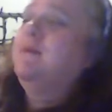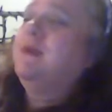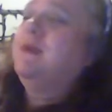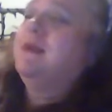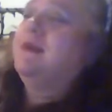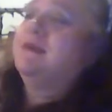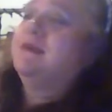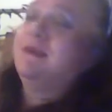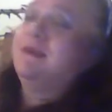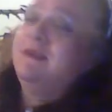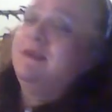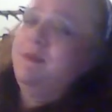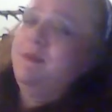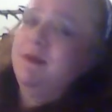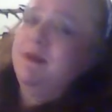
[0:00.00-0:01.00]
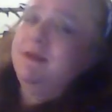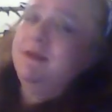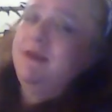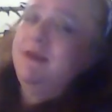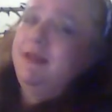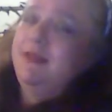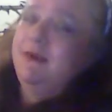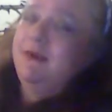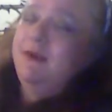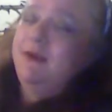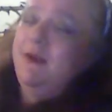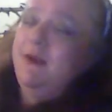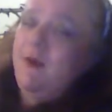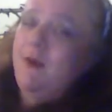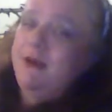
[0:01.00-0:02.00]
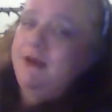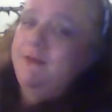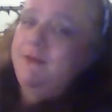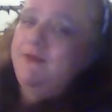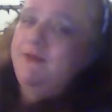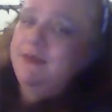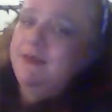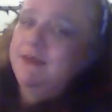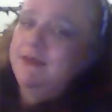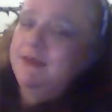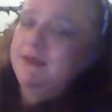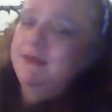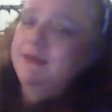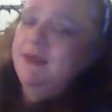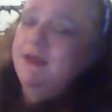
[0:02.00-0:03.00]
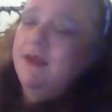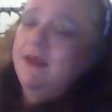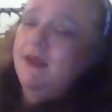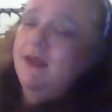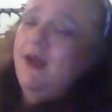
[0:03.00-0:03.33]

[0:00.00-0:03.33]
Because conspiracy theory quantum physics,